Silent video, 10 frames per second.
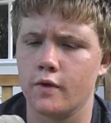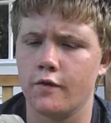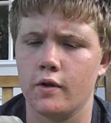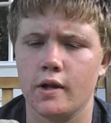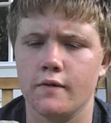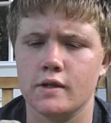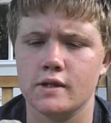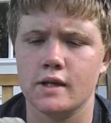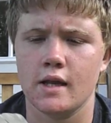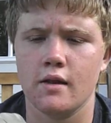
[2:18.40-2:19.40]
If you live in the
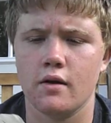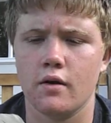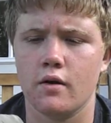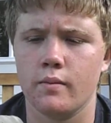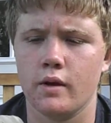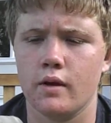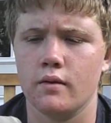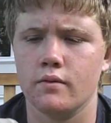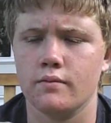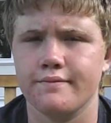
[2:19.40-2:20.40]
city, they're going to be
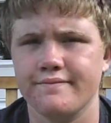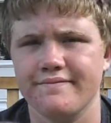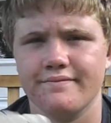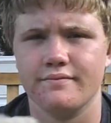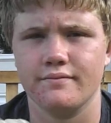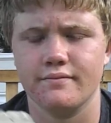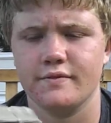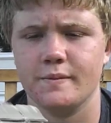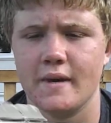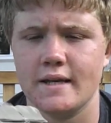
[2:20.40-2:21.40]

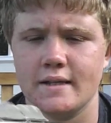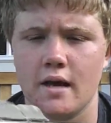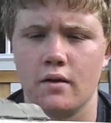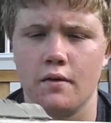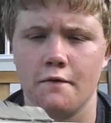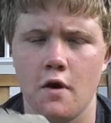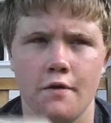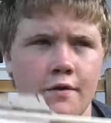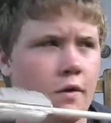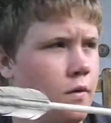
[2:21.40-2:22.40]
spaced out a little
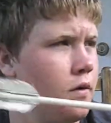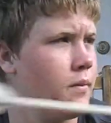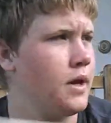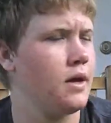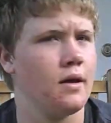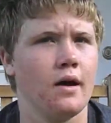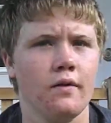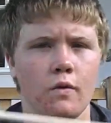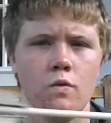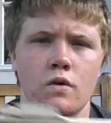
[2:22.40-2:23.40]
farther than they will be out
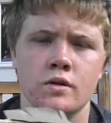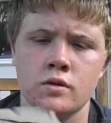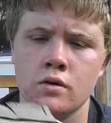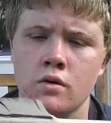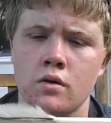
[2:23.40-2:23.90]
in the woods.